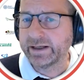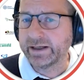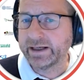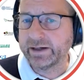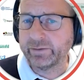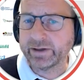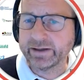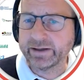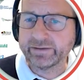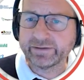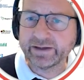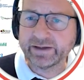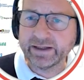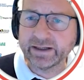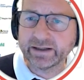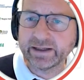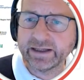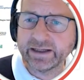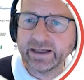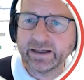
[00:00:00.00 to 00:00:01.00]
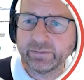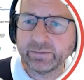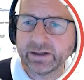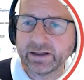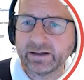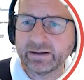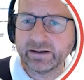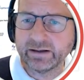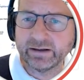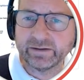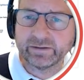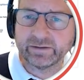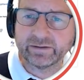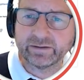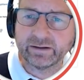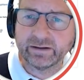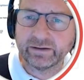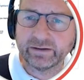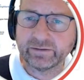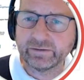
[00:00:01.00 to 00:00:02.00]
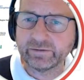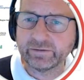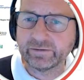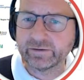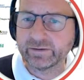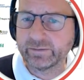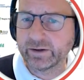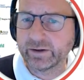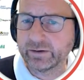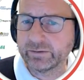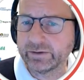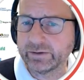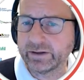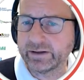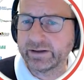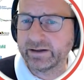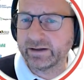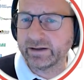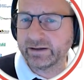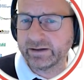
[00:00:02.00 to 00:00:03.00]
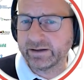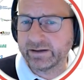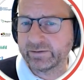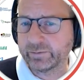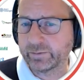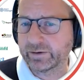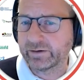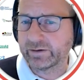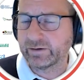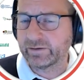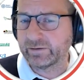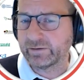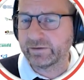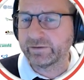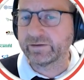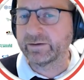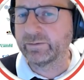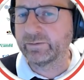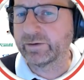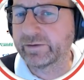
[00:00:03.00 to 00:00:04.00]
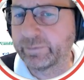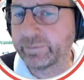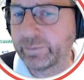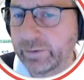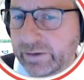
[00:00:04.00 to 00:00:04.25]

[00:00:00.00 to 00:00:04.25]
And here we can see that Emil is the system owner, and this system was